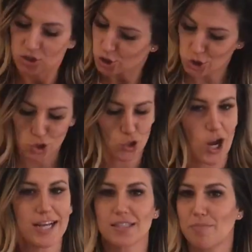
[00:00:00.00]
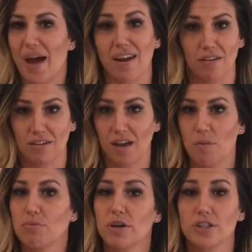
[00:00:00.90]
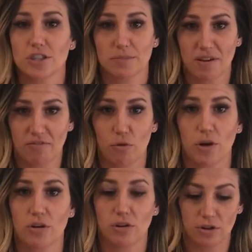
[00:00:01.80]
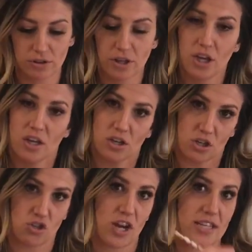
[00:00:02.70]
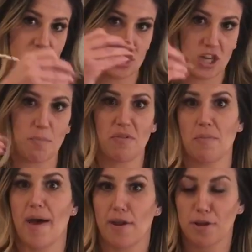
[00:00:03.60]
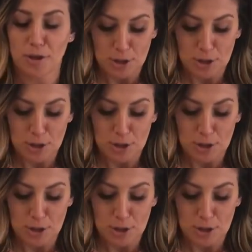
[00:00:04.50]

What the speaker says: Just trace a petal. I'm pretty sure my 4-year-old could trace the shape of a petal.